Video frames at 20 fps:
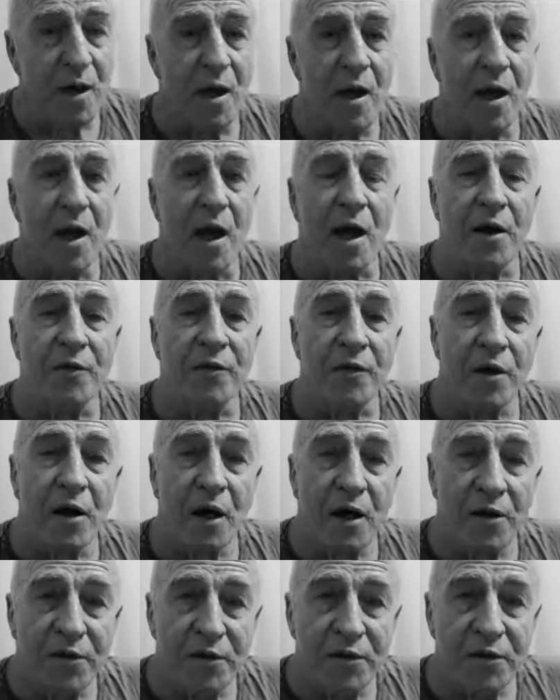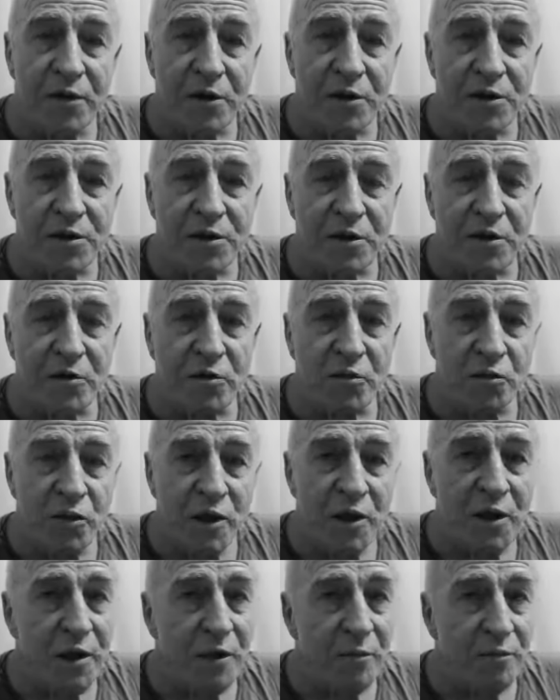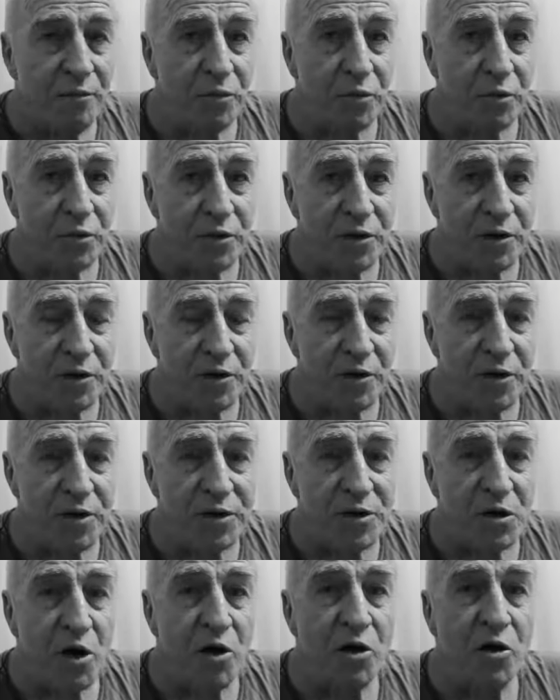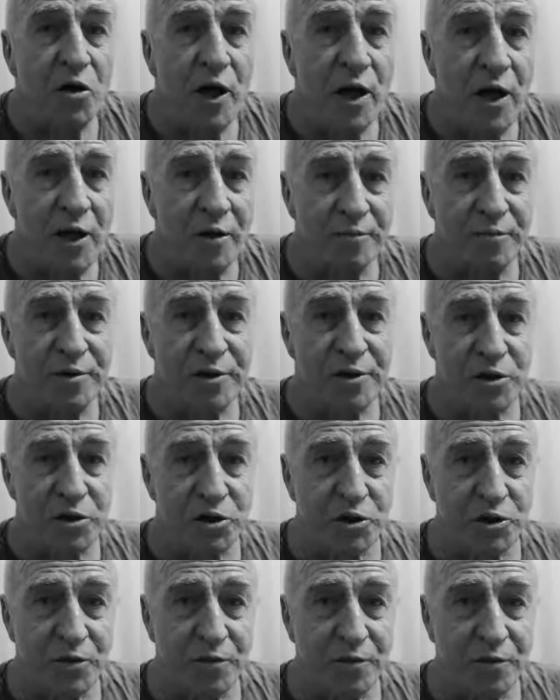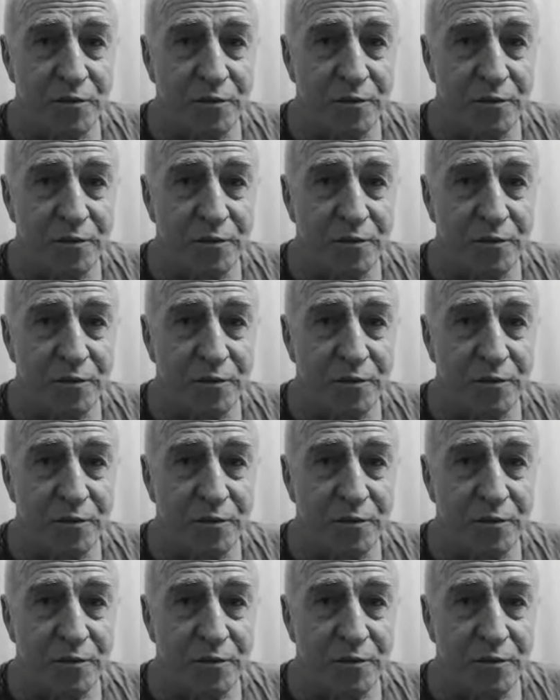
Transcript: And the other things that are really important in this are your head position.